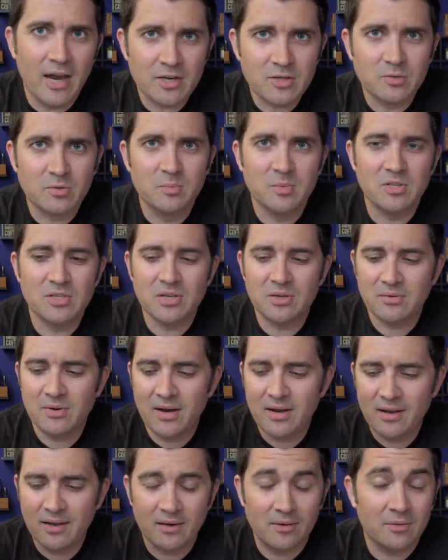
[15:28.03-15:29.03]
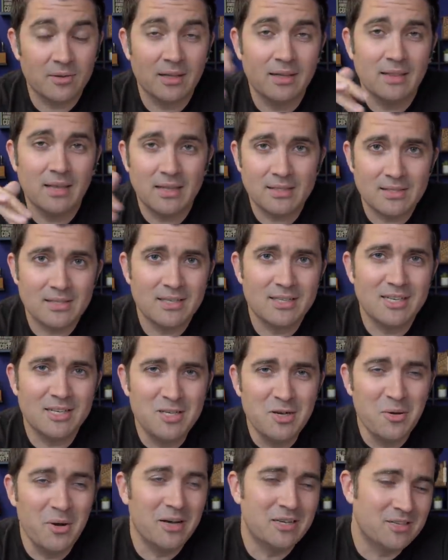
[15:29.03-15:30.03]
actual music writing, I don't think that's the
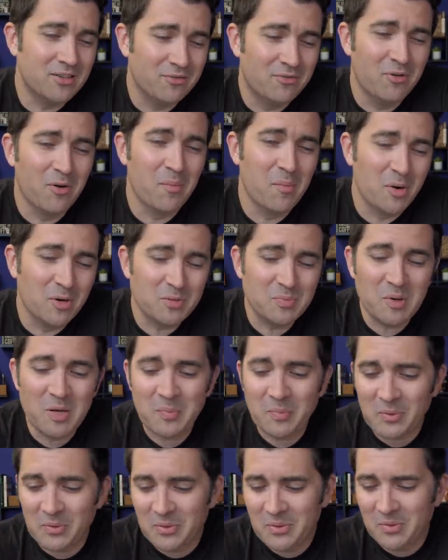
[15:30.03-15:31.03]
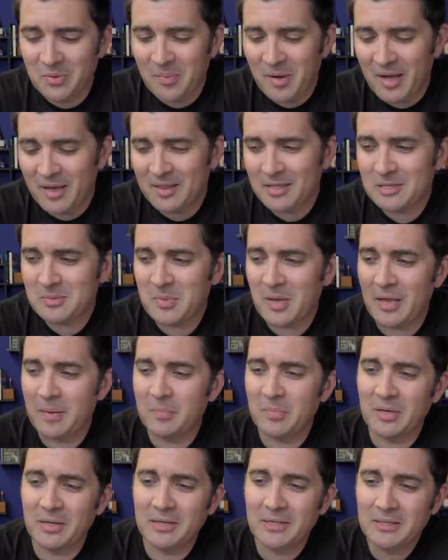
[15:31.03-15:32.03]
situation for most people who are buying this
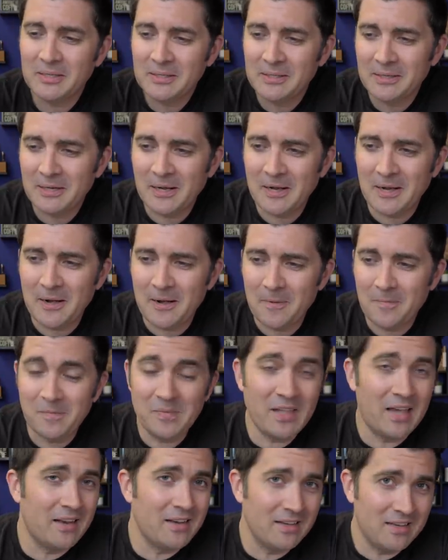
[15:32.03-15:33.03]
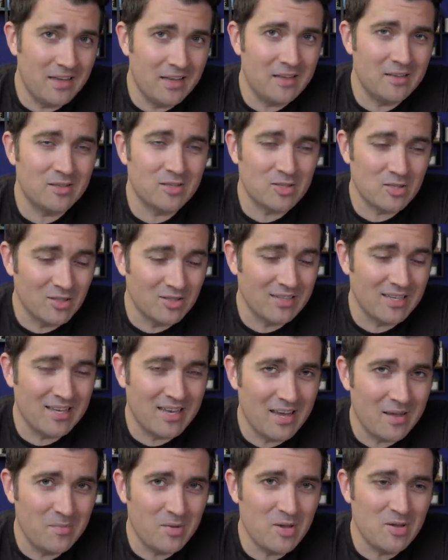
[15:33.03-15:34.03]
pen, but um, that can certainly
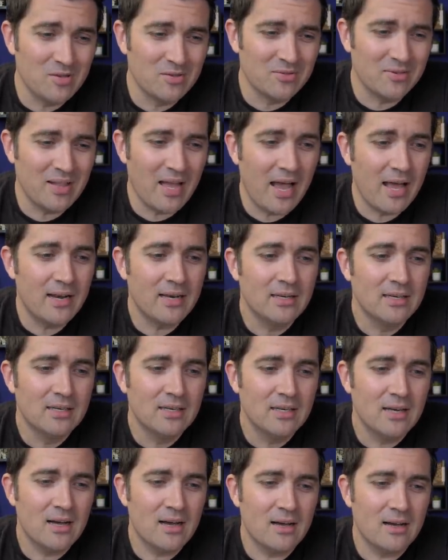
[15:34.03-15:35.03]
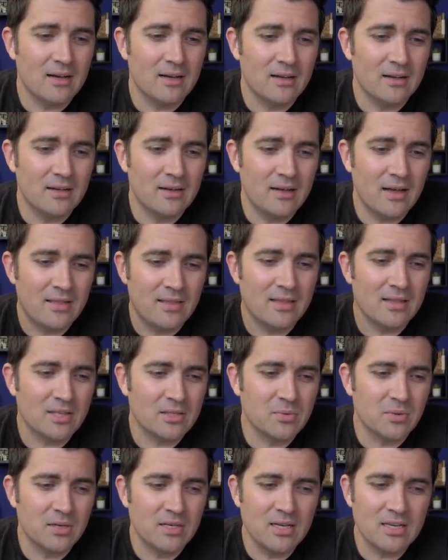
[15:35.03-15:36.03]
can be used for that. Uh, I think
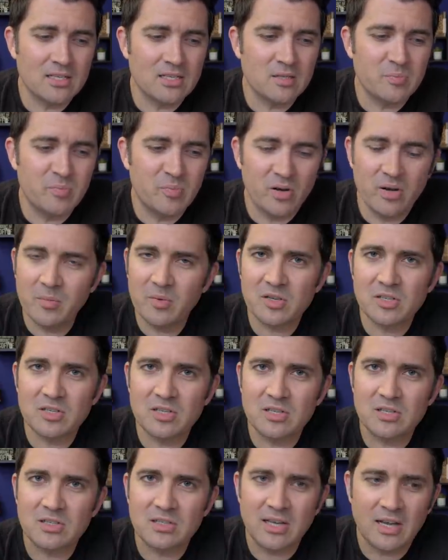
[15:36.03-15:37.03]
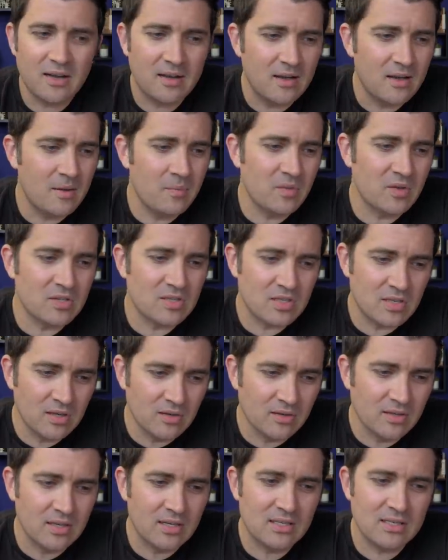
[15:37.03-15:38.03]
that's what it is. It's pretty much just time, the
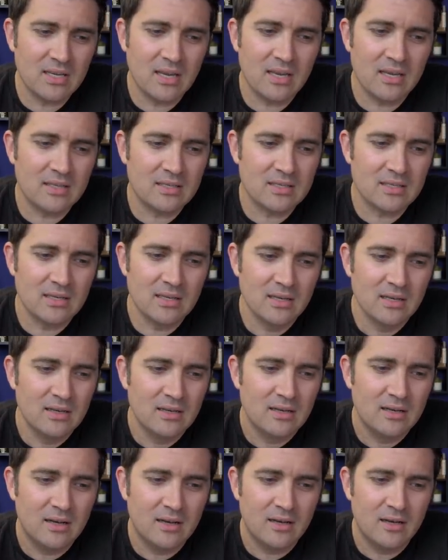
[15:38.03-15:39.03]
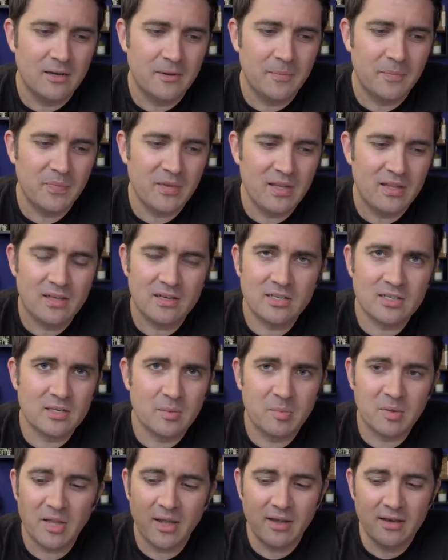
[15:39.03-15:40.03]
skill that it takes, um, and then just
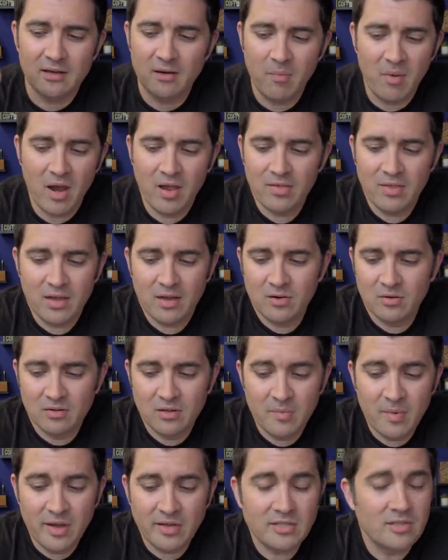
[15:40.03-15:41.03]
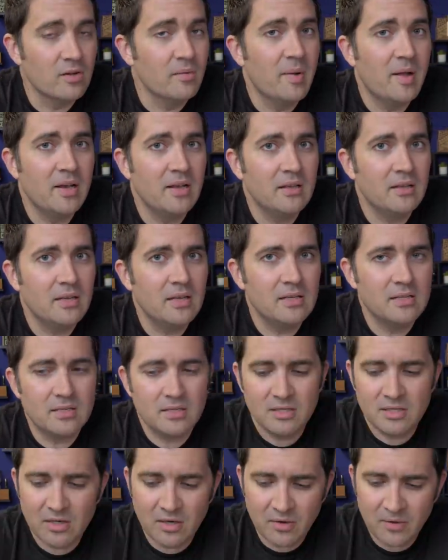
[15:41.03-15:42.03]
supply and demand. They can only make so many of these,
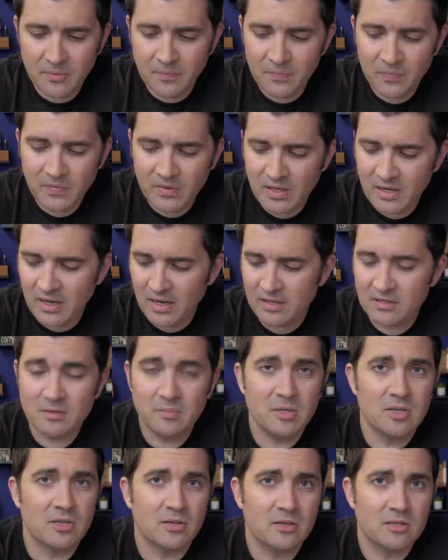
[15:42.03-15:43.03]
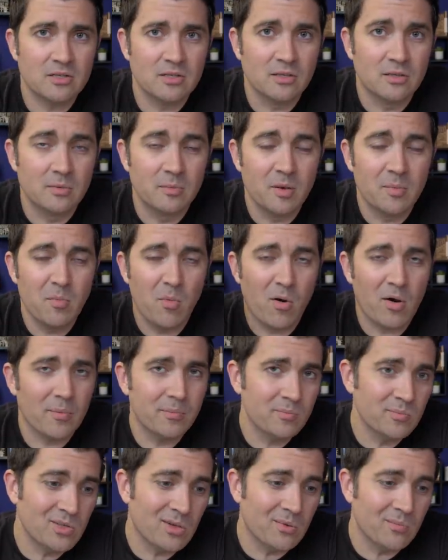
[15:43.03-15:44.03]
so it has to be charged a little bit more.
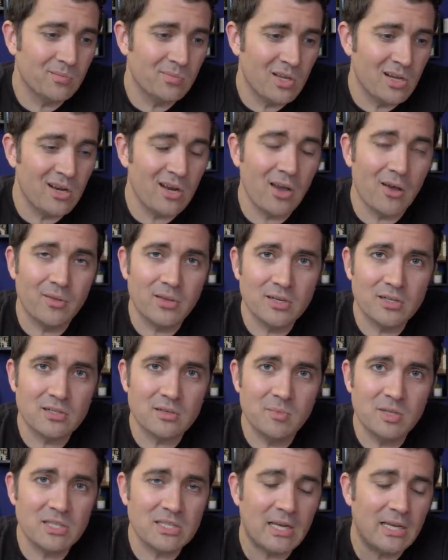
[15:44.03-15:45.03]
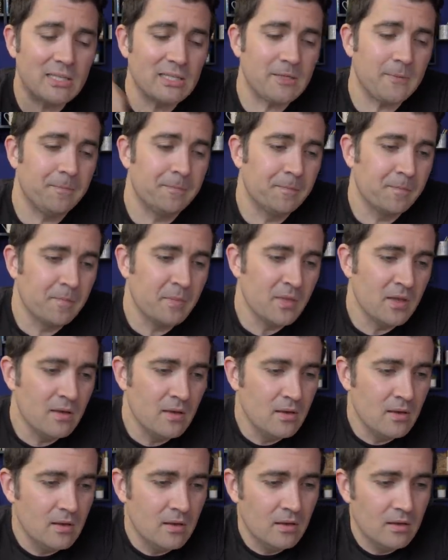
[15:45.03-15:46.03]
So there you go. There's some insights.
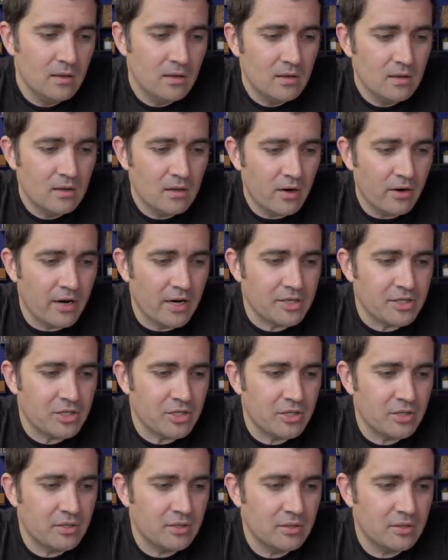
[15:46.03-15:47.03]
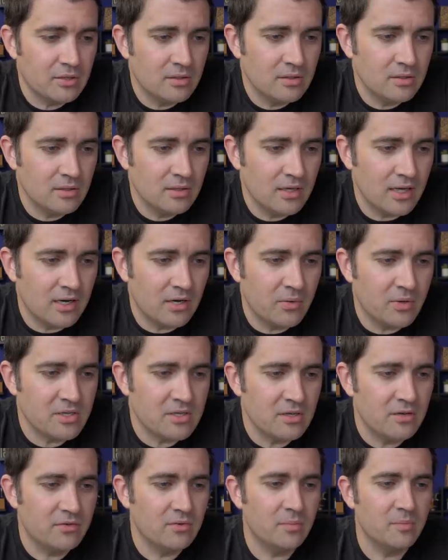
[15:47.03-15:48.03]
All right. Got a
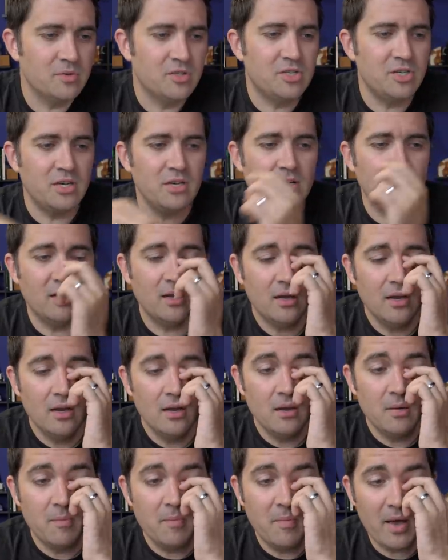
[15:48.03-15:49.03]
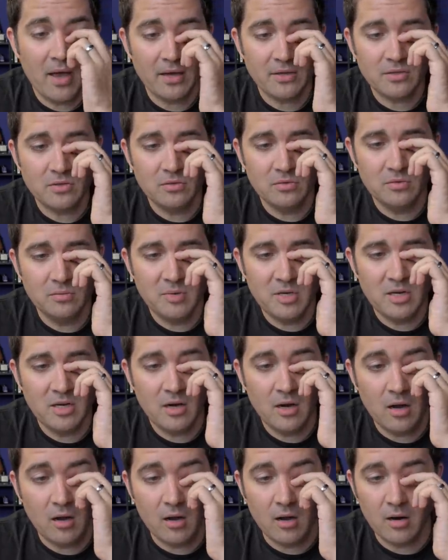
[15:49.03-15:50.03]
question from Jean
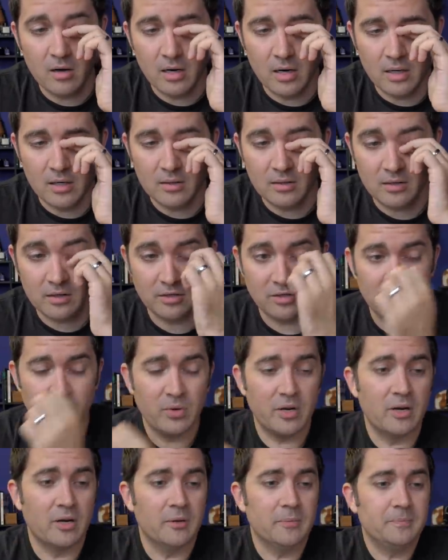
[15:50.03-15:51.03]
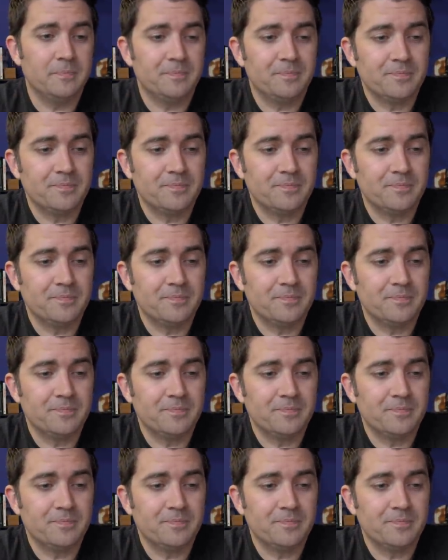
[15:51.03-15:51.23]
Masumihara on Twitter.